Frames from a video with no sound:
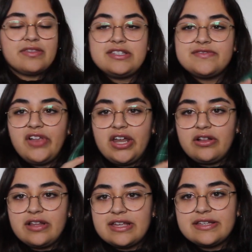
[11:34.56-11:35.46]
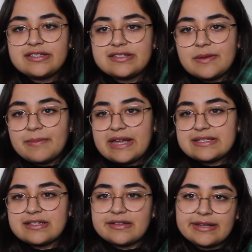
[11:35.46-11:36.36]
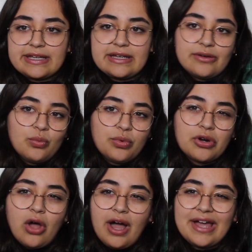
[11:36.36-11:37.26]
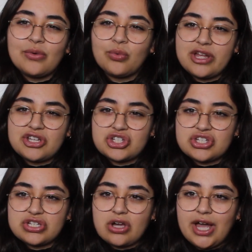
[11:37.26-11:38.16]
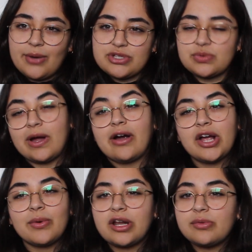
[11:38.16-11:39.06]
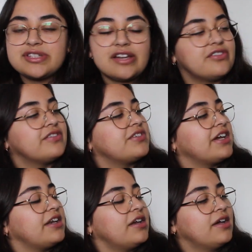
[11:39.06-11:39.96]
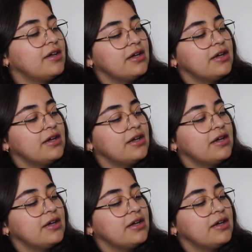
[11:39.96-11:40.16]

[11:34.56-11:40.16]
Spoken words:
This flannel is basically what I wished I was wearing when I was like 15.